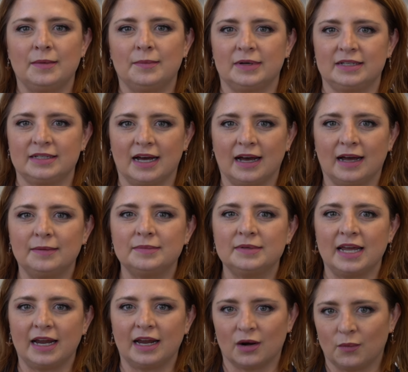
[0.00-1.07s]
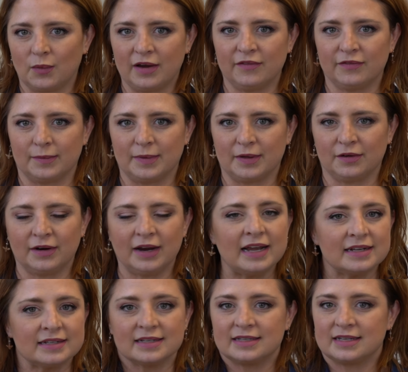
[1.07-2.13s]
but time taken away from other
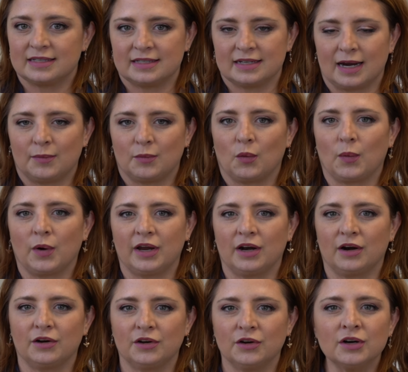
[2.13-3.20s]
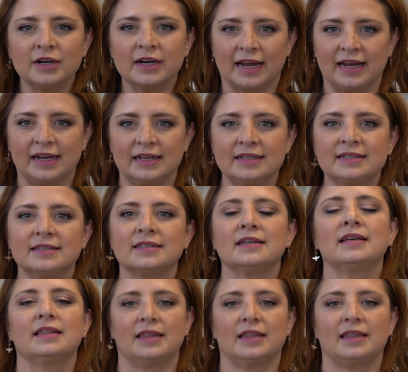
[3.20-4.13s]
cases is time we're working on your case